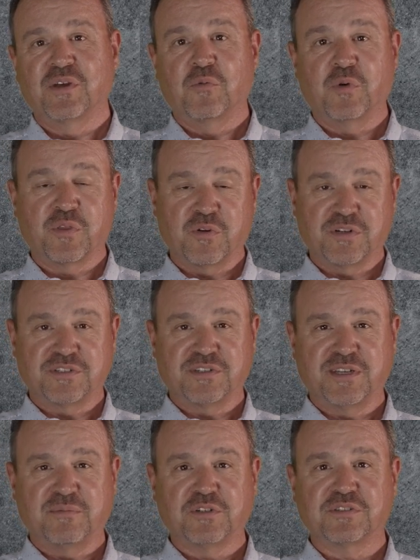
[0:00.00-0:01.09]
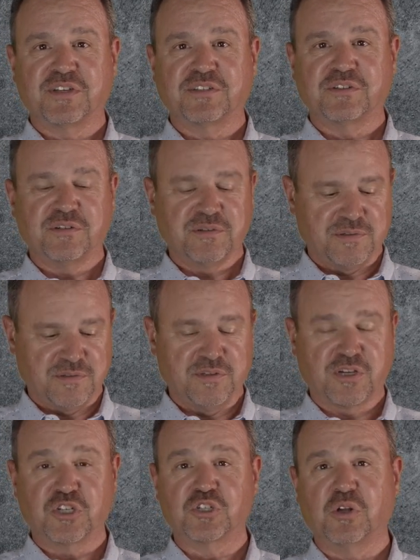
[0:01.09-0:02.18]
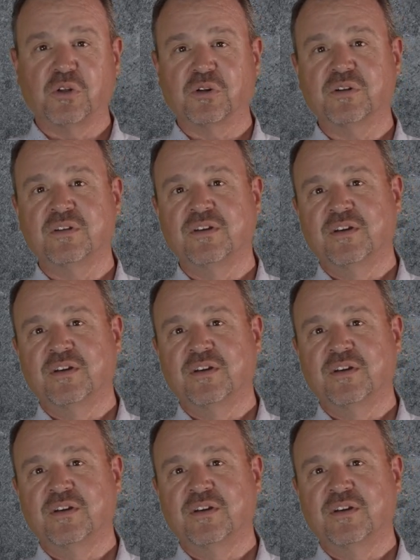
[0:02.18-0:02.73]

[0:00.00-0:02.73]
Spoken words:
whether it's the temperature sensor, the controller,